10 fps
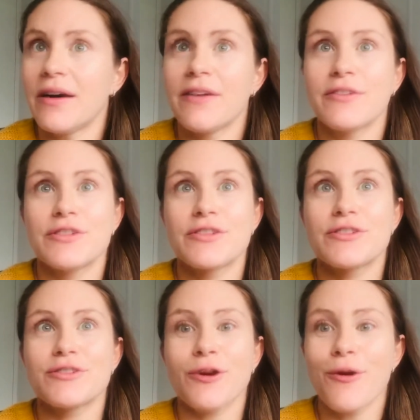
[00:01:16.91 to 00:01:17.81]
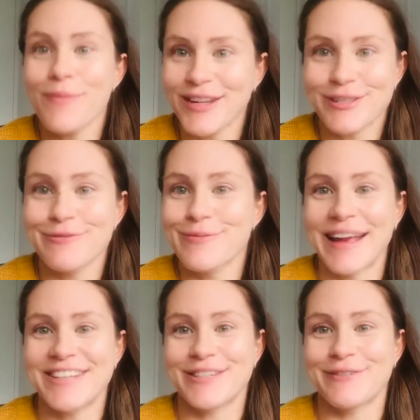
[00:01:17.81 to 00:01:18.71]
so much
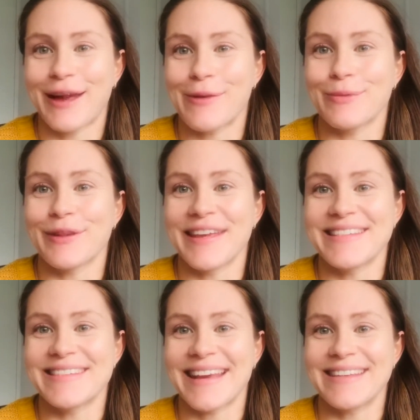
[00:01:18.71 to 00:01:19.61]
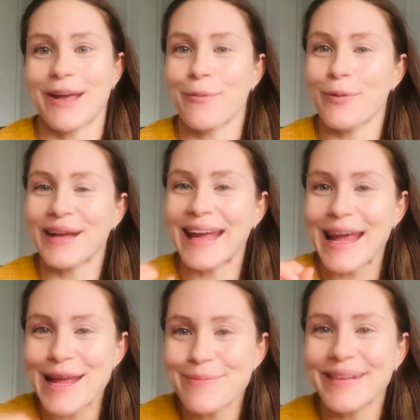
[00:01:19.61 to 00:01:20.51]
information available these days. I will
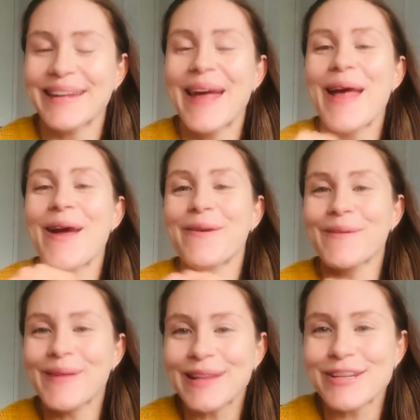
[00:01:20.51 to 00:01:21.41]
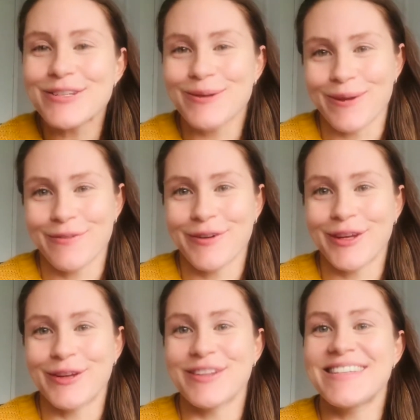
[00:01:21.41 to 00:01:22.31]
keep it really short for
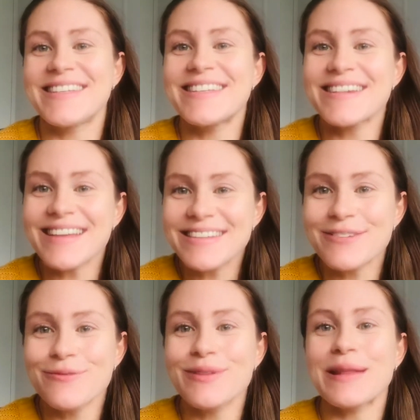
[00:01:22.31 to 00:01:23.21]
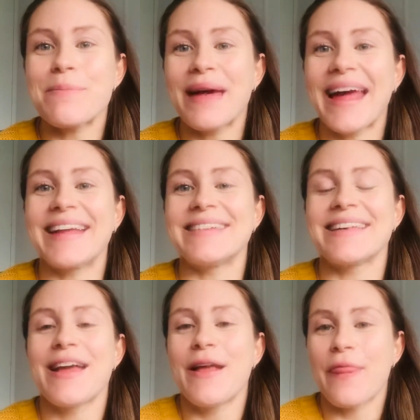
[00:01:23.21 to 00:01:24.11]
you just to really paint
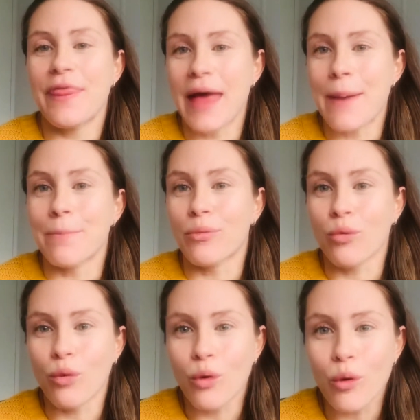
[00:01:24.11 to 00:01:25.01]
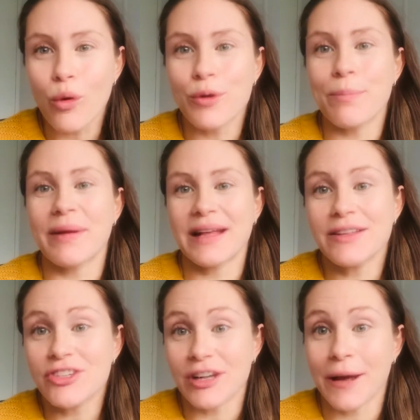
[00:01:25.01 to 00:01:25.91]
that broad
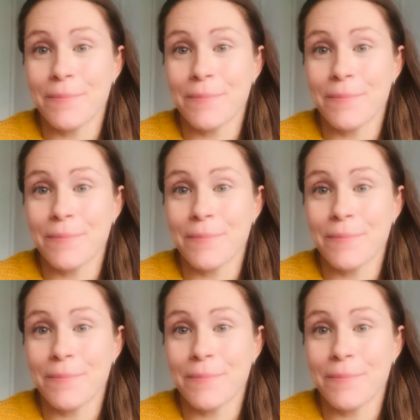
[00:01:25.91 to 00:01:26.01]
picture.